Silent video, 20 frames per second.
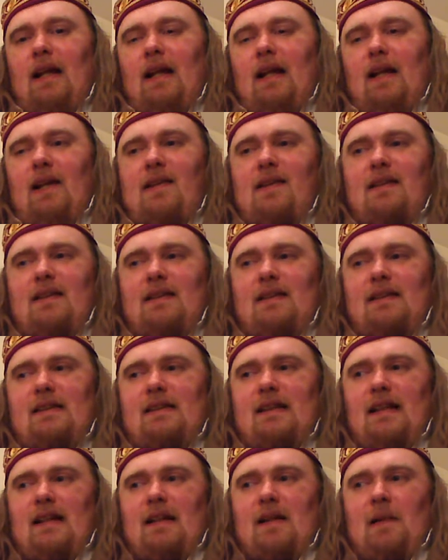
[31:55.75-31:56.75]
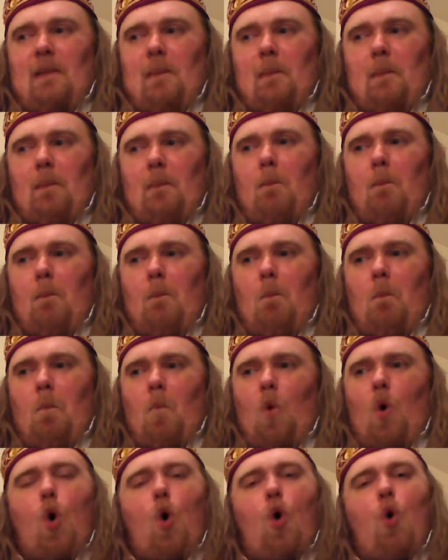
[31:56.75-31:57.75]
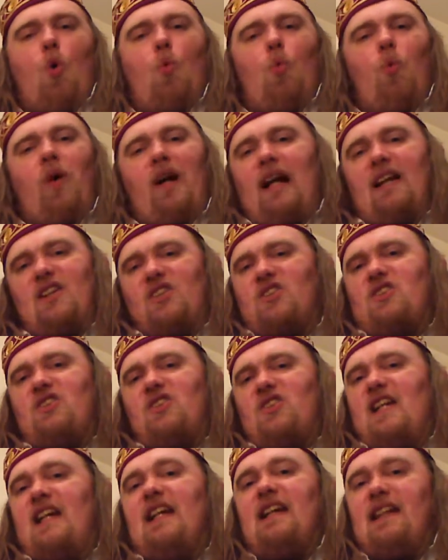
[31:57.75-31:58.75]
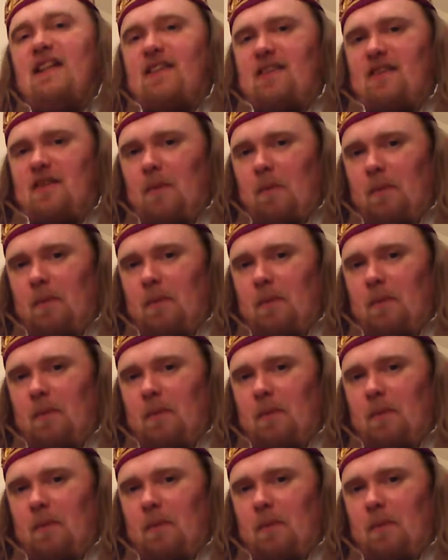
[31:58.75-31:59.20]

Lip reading: that were classed as heathen.